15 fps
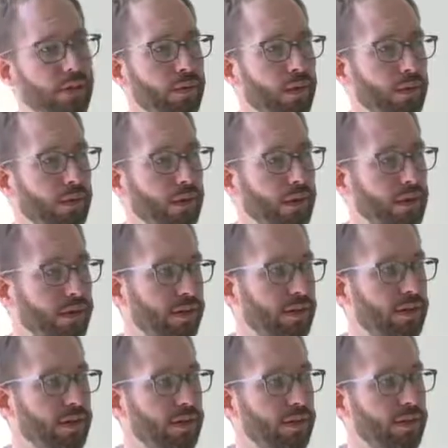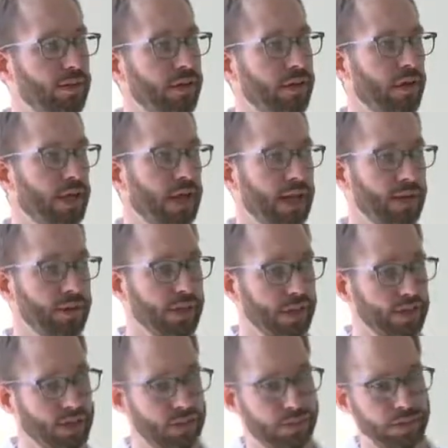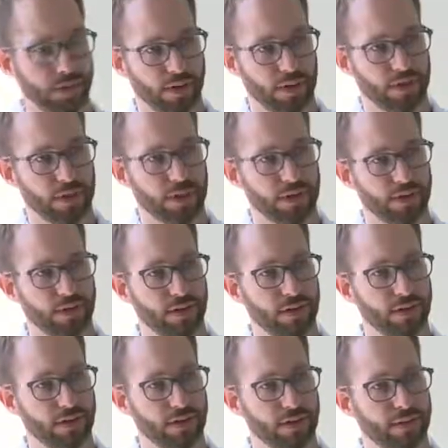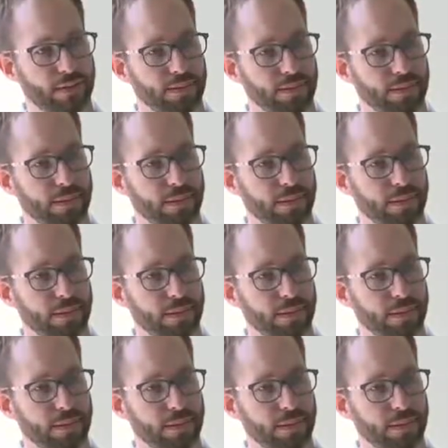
will want to use application programming interfaces,